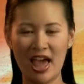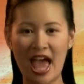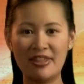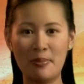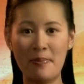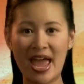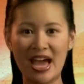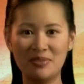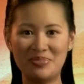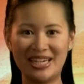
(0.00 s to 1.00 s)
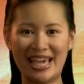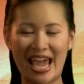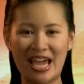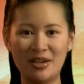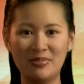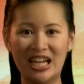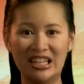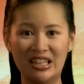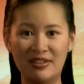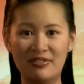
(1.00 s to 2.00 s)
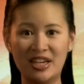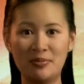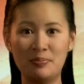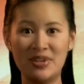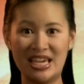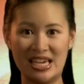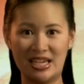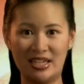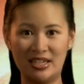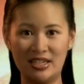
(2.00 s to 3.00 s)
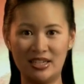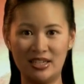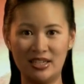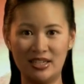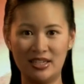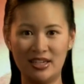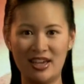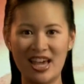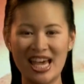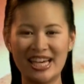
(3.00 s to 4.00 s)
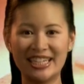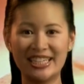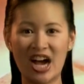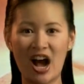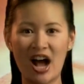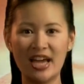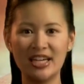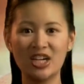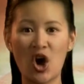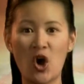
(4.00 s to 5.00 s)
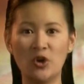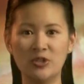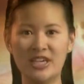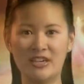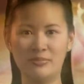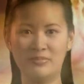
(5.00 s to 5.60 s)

and the man became a living being. God called him